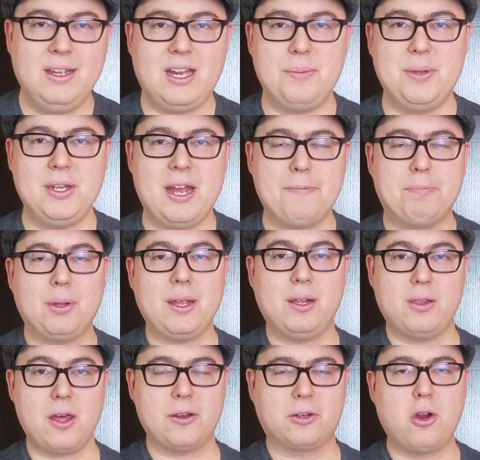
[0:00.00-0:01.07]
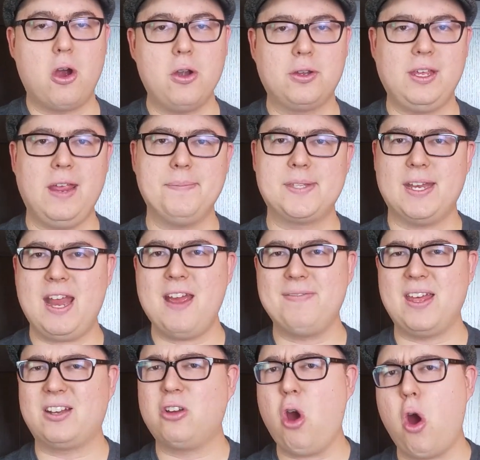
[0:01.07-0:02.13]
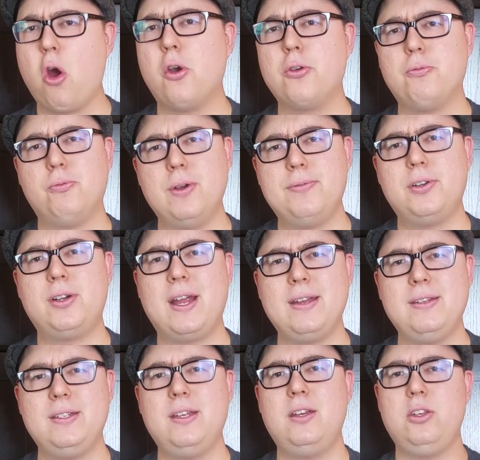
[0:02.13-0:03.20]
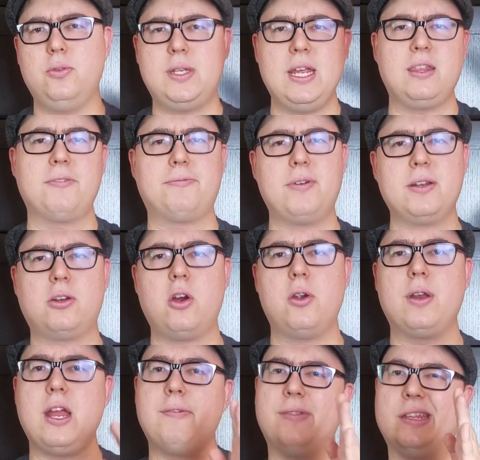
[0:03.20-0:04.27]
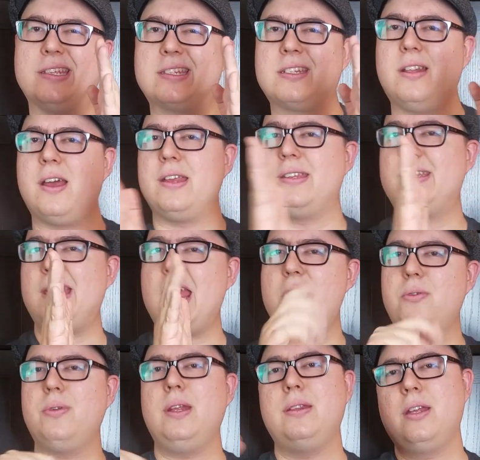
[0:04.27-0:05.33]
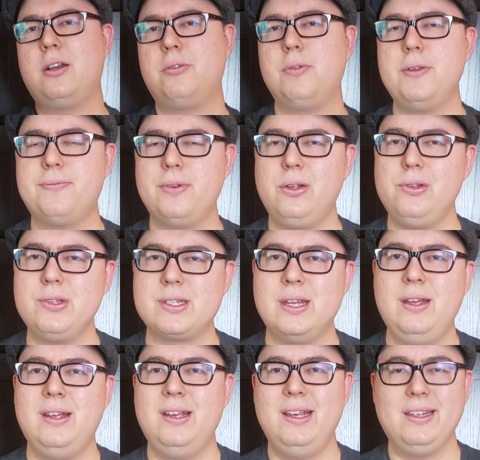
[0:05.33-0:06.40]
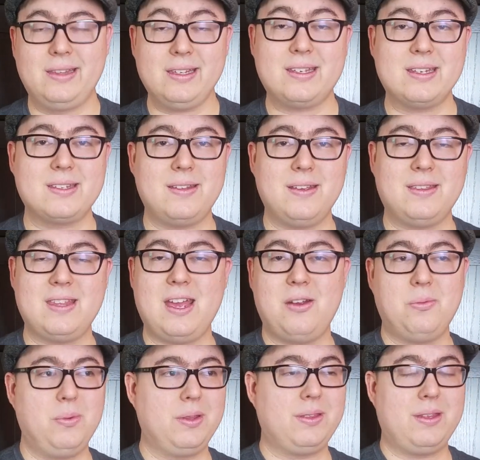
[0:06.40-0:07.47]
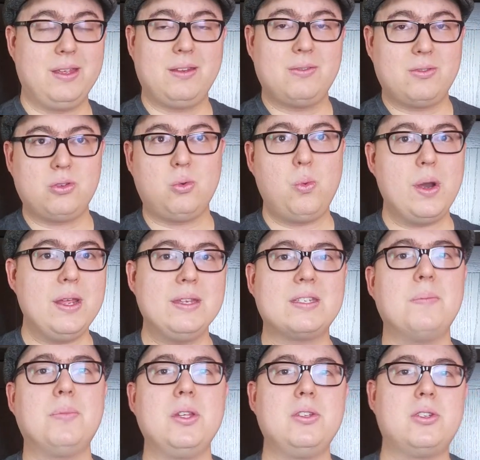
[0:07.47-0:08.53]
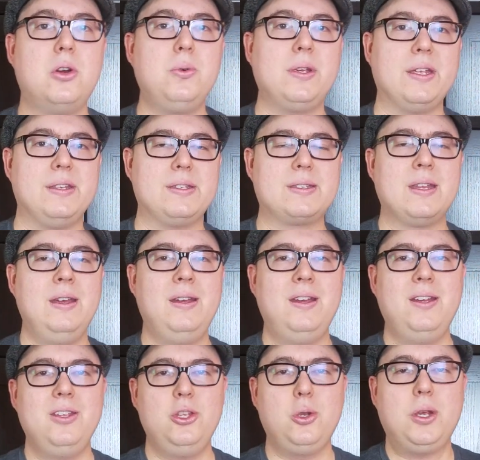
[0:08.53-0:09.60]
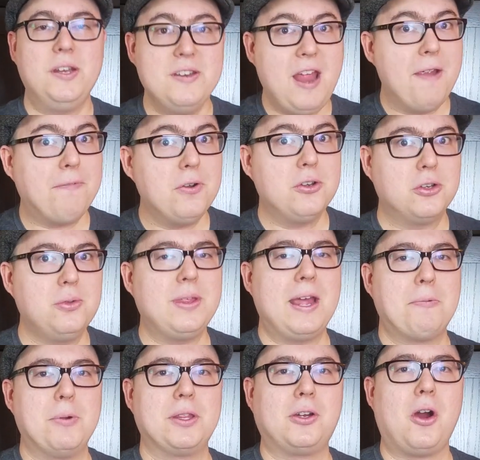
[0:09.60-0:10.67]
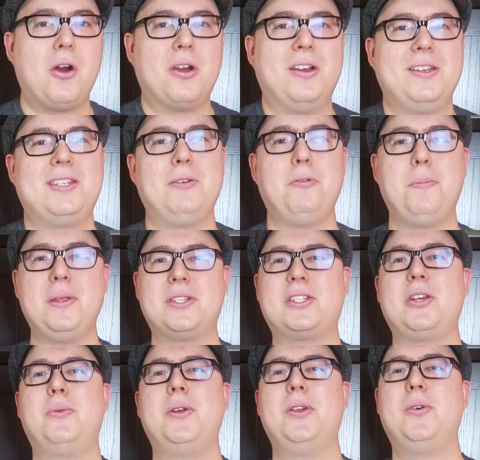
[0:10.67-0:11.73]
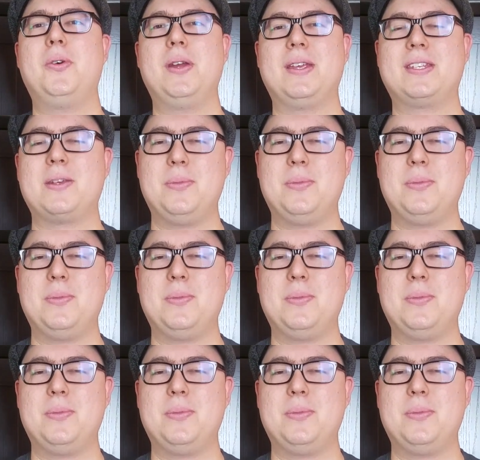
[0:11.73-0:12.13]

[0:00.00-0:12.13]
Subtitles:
I mean, I play a lot of card games that have that card river idea. You take the front card, everything slides down, and then it refills. This is like that with like 20-something tokens. You could never do that with cards. It would be so annoying.